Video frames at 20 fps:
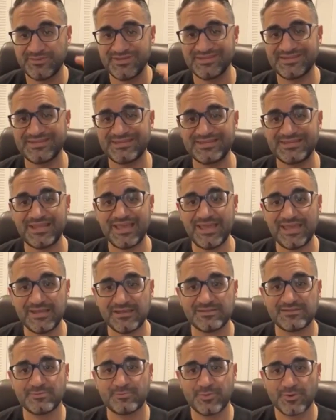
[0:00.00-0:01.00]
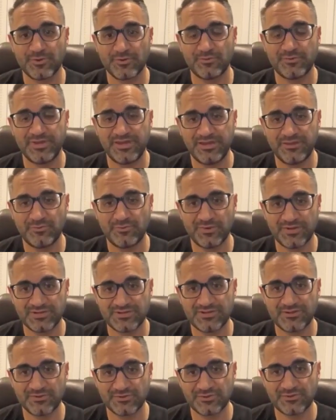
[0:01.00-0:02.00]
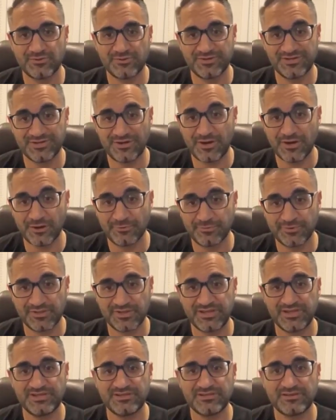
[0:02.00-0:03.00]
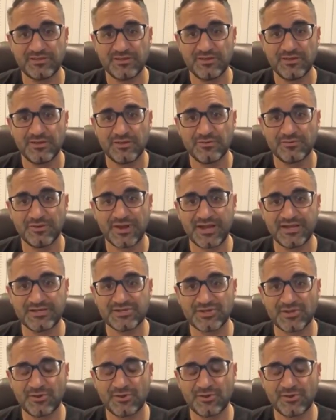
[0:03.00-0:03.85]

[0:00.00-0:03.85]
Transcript: to be staked per week once those coins are released, right?